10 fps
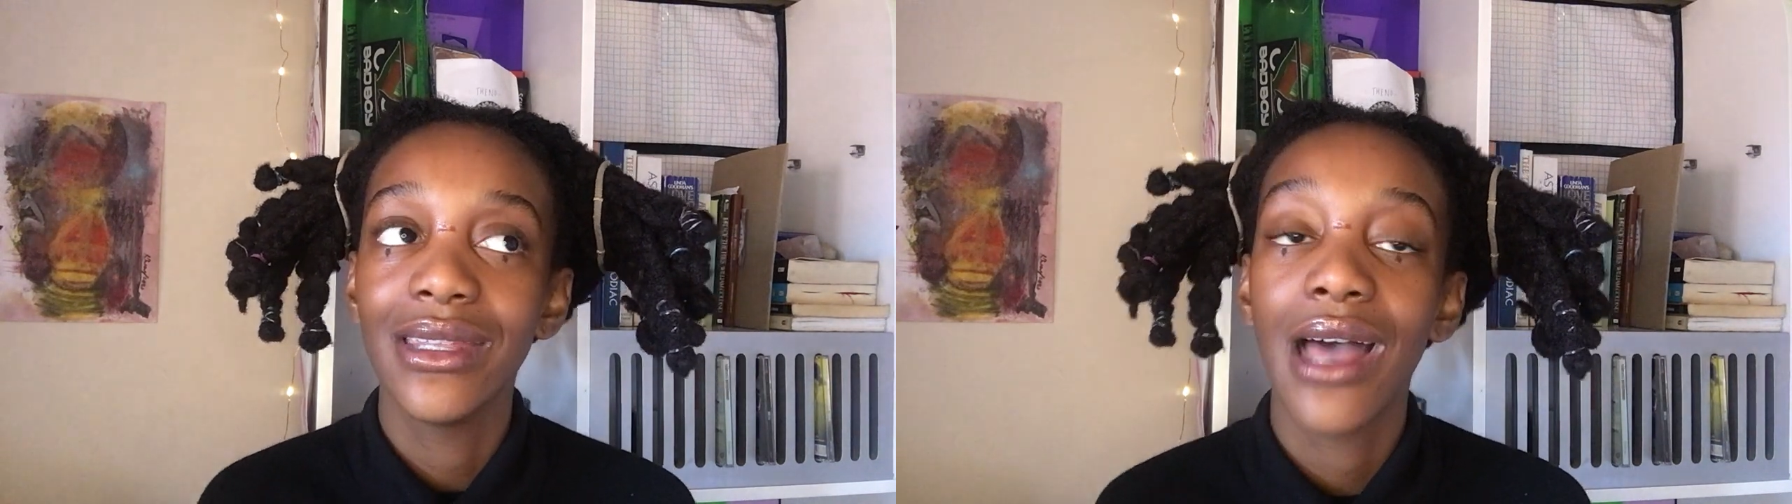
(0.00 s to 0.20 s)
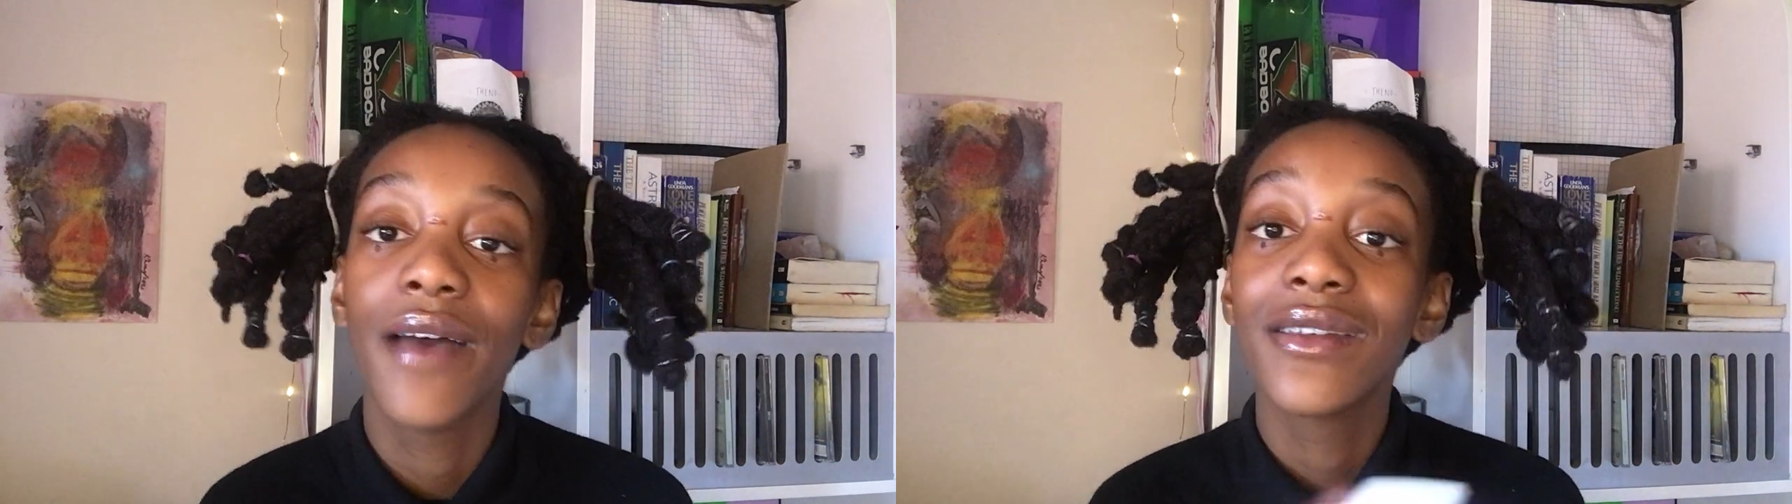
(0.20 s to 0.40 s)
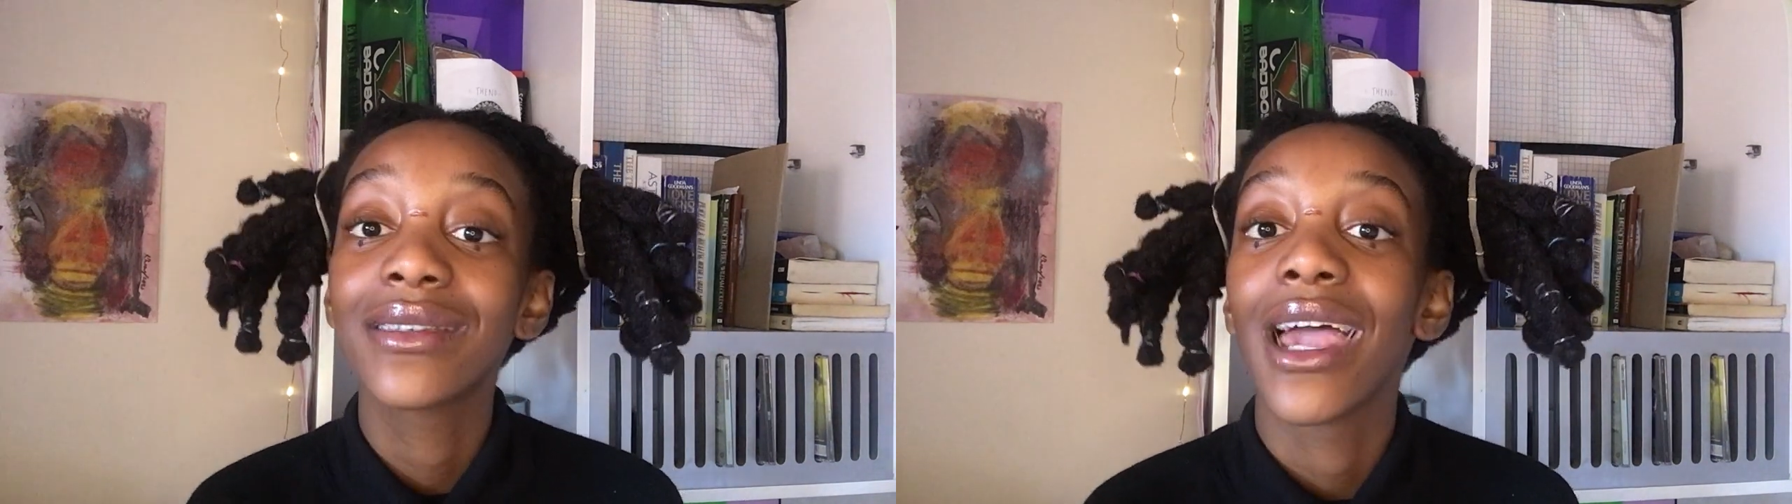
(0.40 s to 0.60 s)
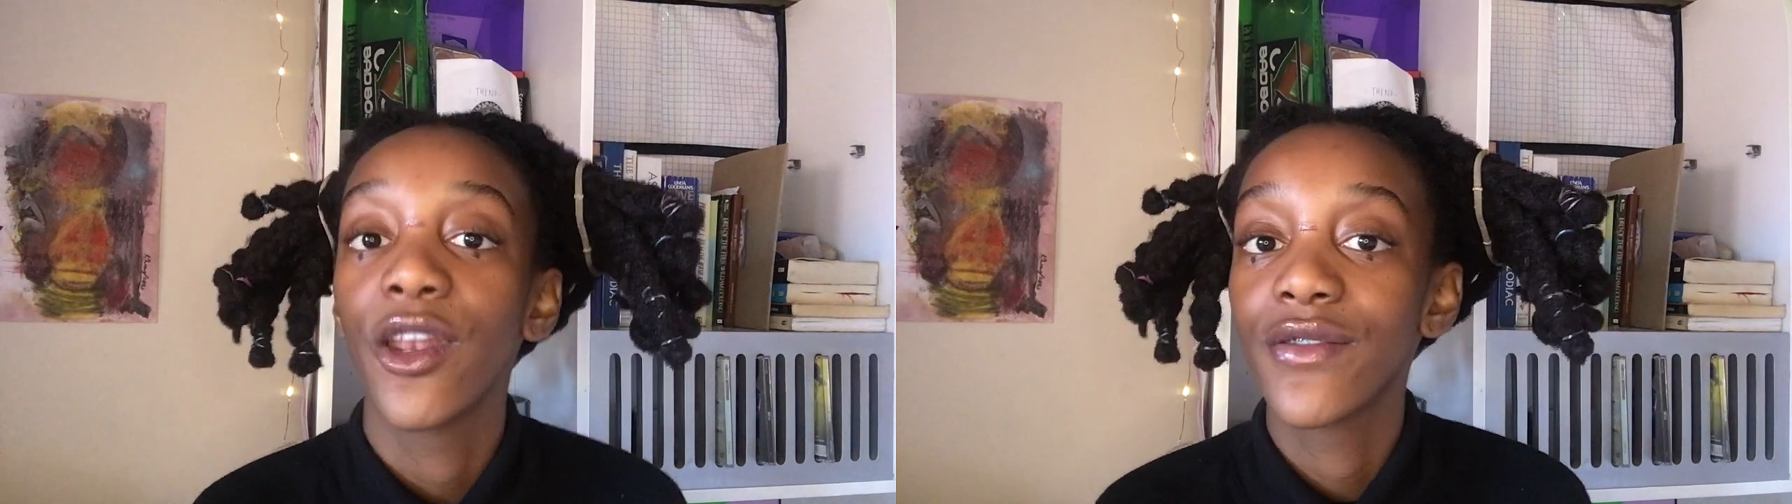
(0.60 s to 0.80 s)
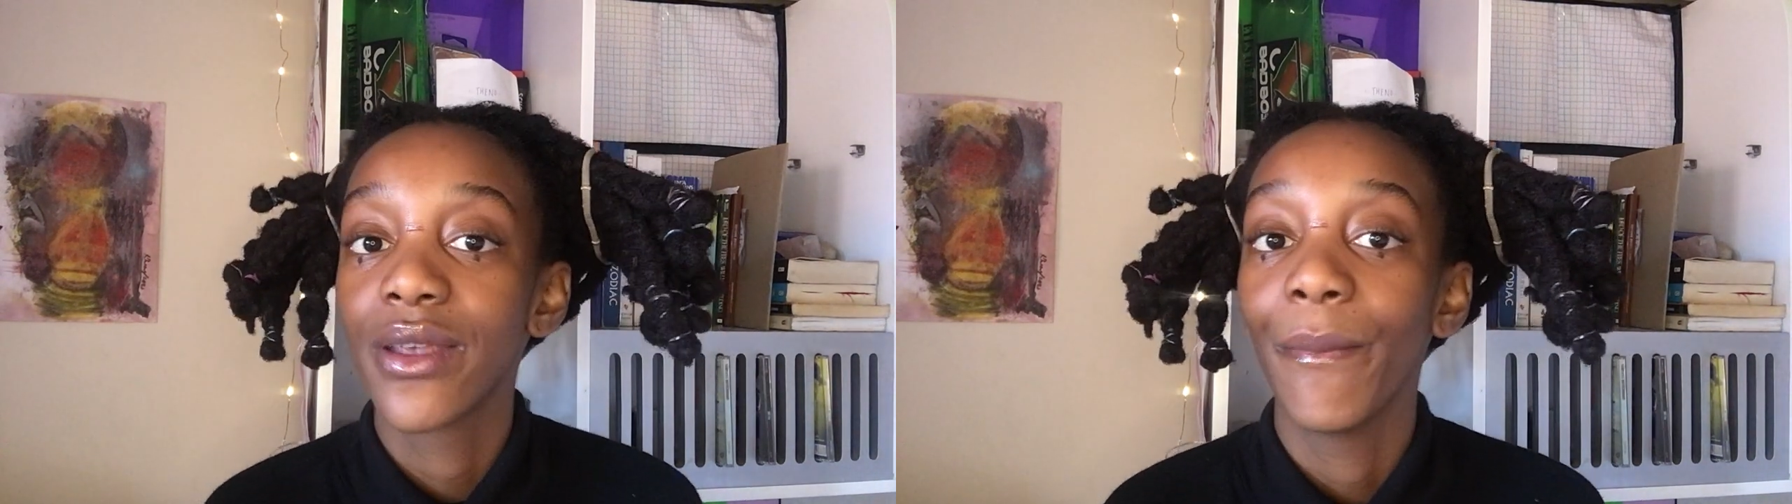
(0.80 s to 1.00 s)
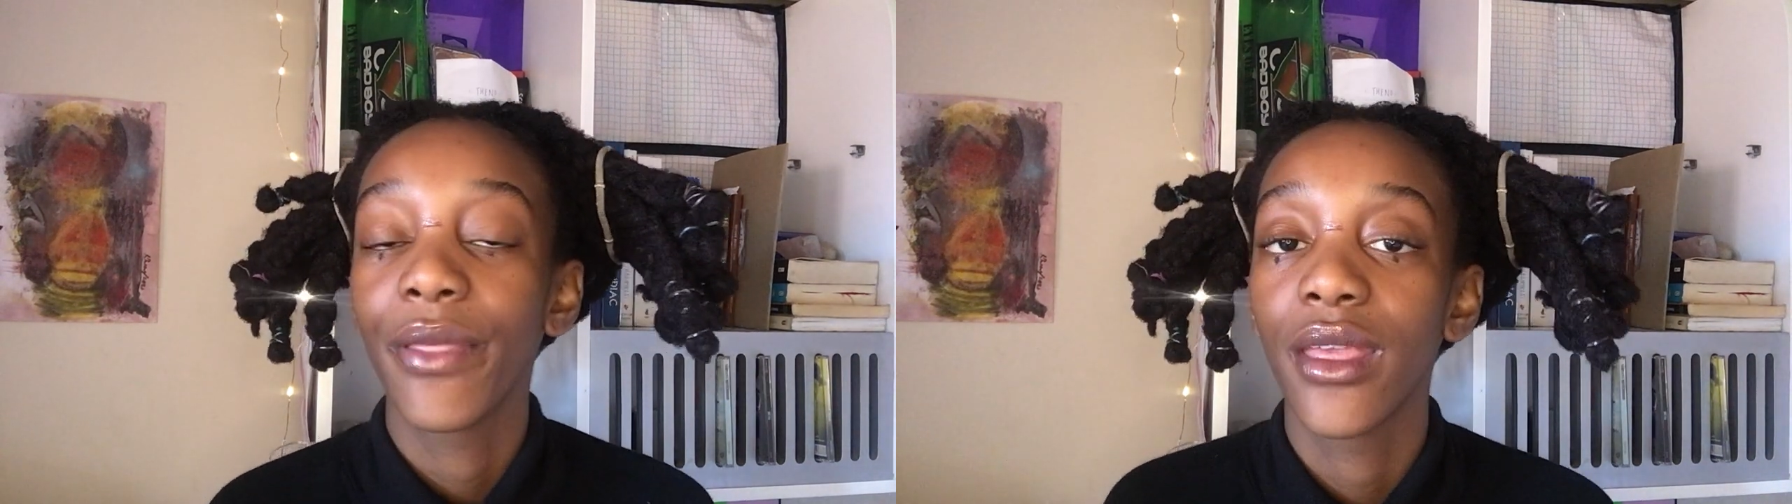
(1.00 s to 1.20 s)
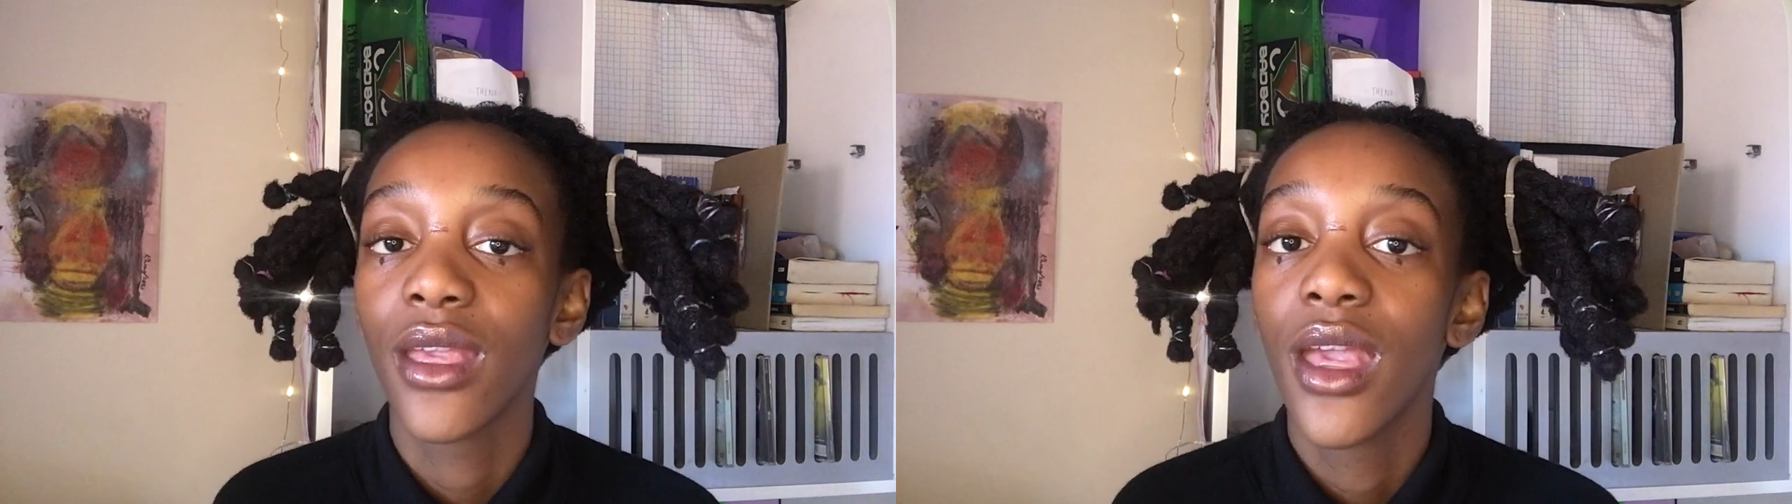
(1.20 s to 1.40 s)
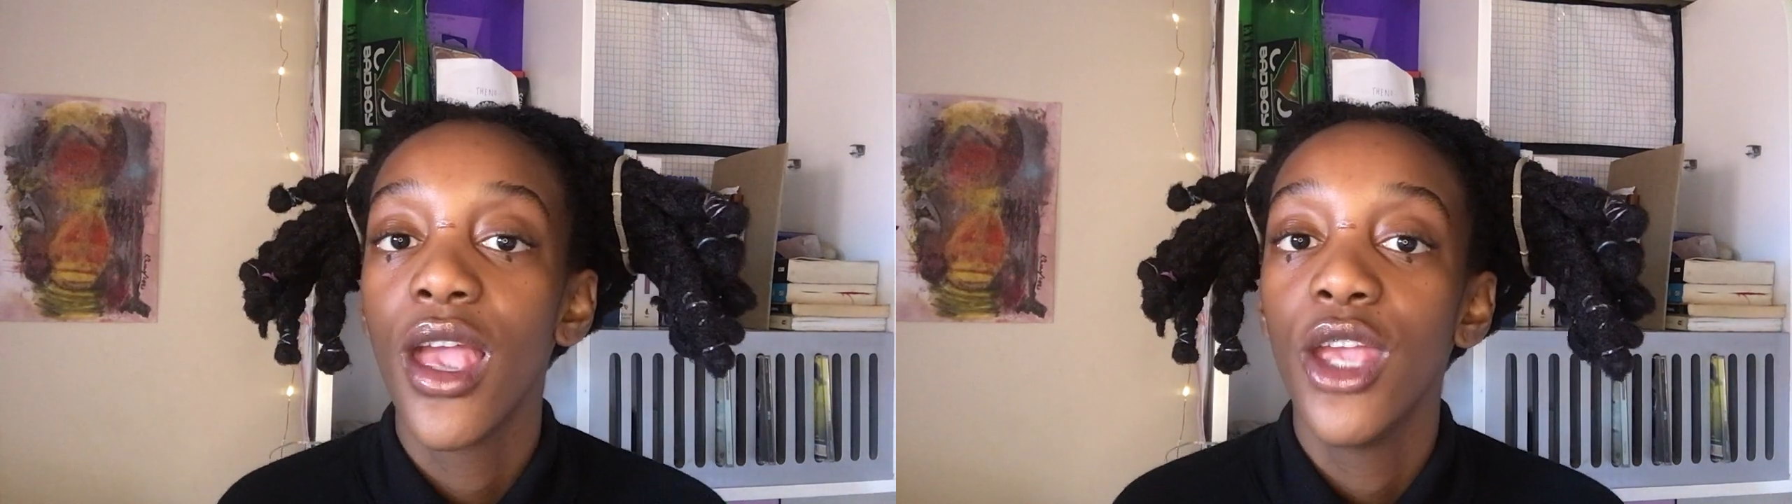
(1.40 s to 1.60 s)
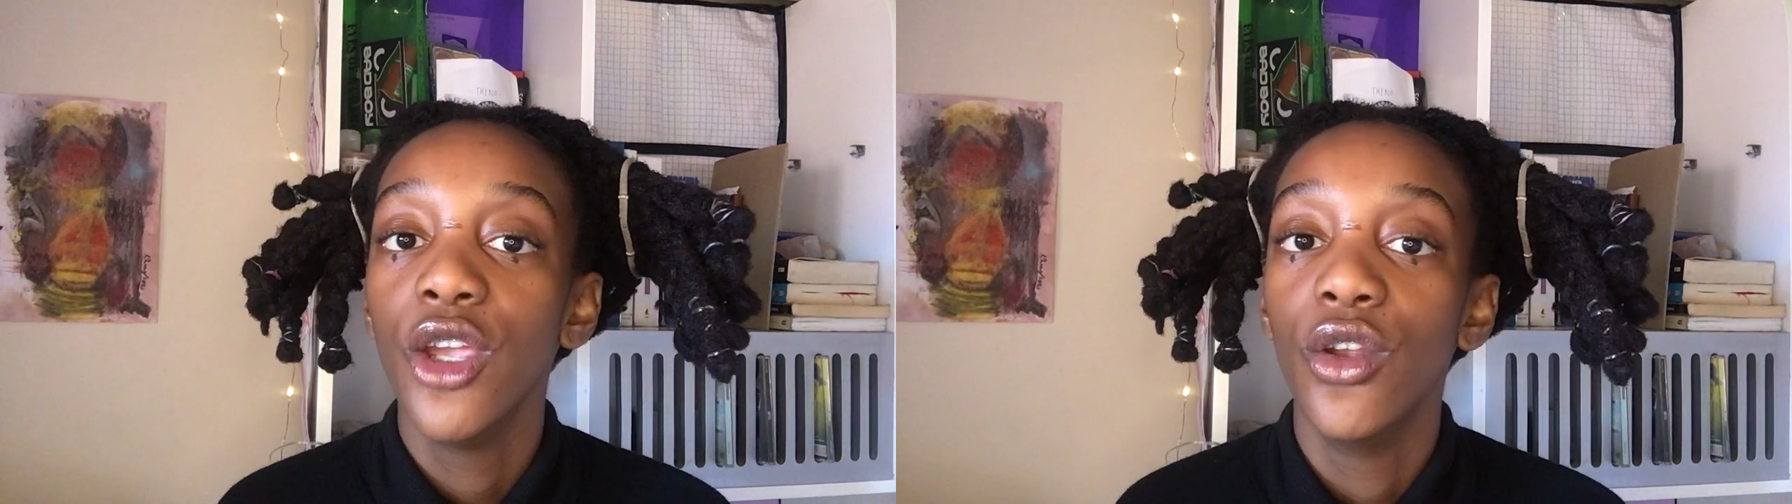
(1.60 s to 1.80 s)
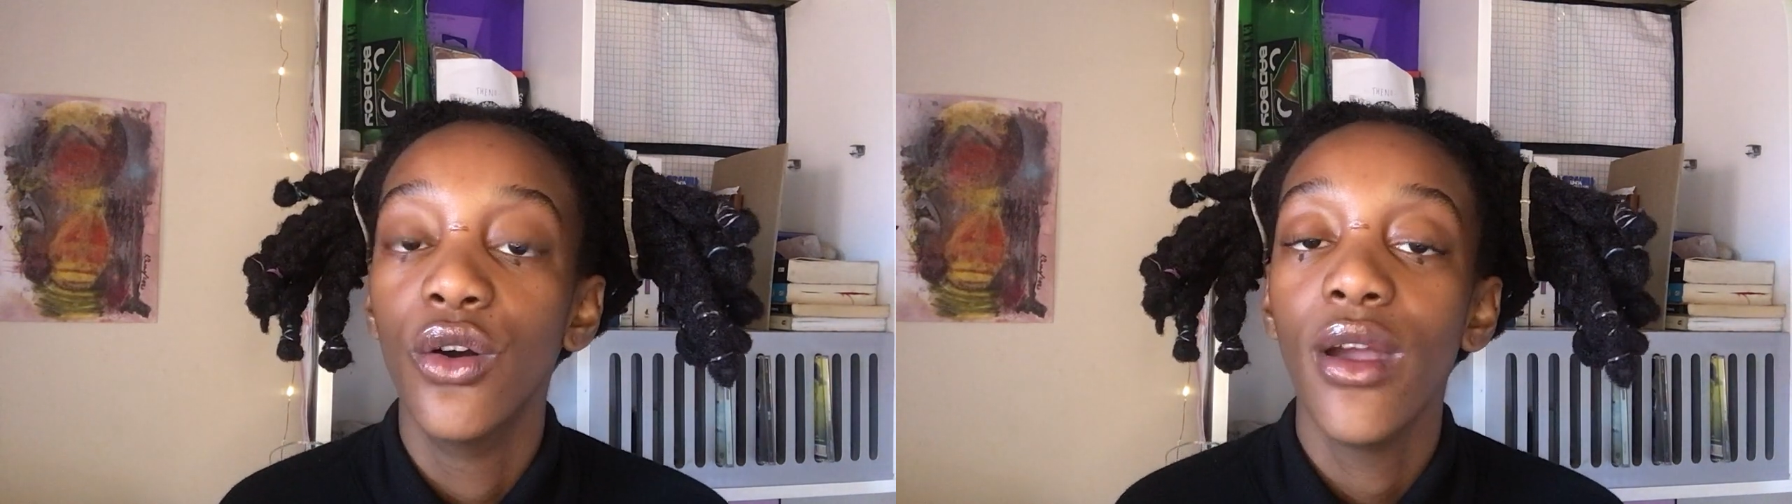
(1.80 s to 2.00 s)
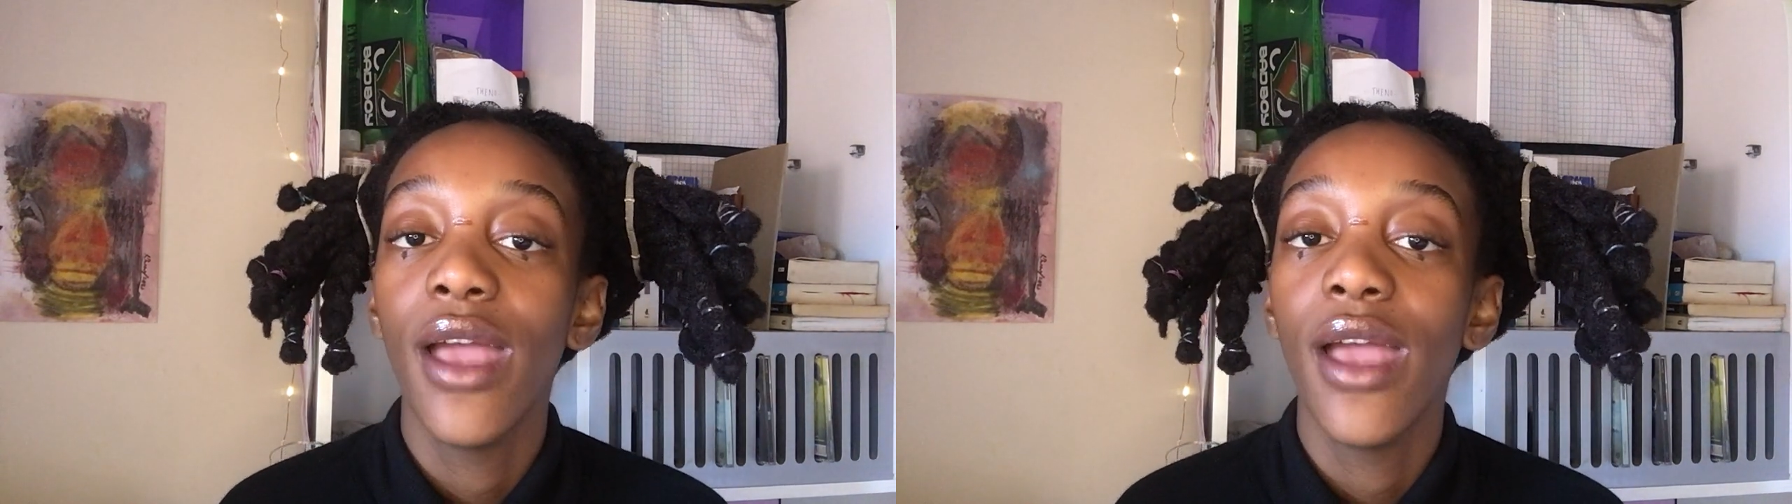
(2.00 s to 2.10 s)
the other side of something, you know.